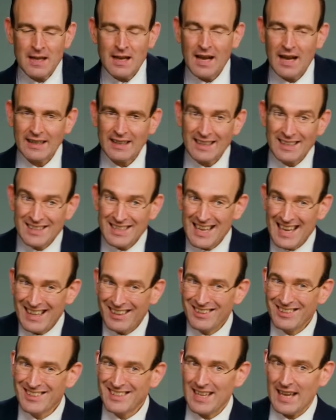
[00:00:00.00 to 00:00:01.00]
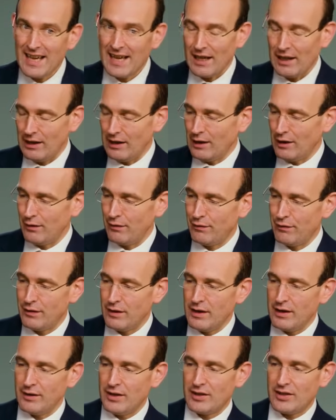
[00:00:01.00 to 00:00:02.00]
And a telltale of
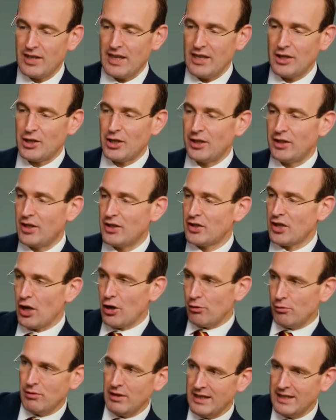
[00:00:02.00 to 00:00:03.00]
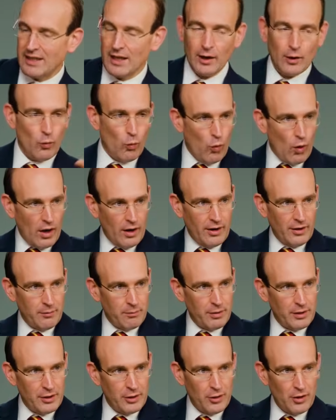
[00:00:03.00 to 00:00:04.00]
the teaching that's only done one
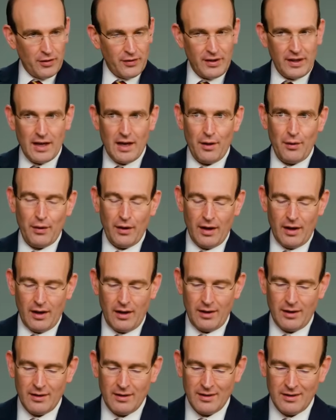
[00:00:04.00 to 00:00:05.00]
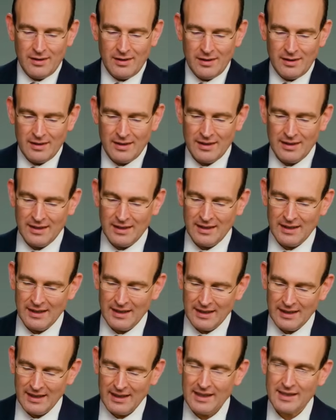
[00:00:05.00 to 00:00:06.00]
but not the other
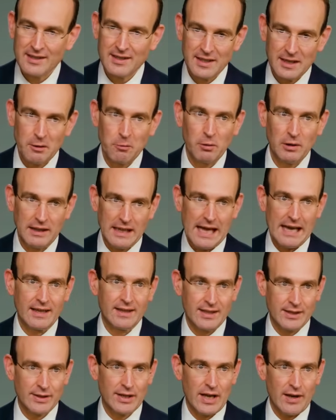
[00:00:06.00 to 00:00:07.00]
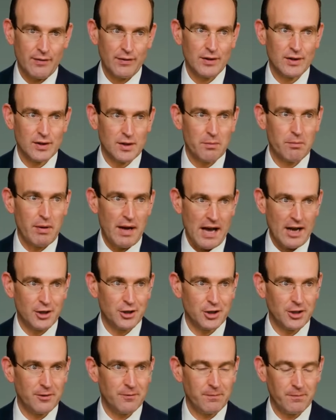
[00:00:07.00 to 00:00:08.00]
is that it will lack the Saviour's
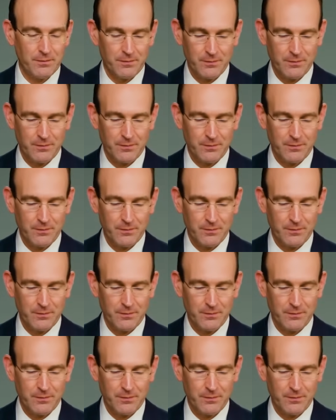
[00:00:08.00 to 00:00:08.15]
compassion.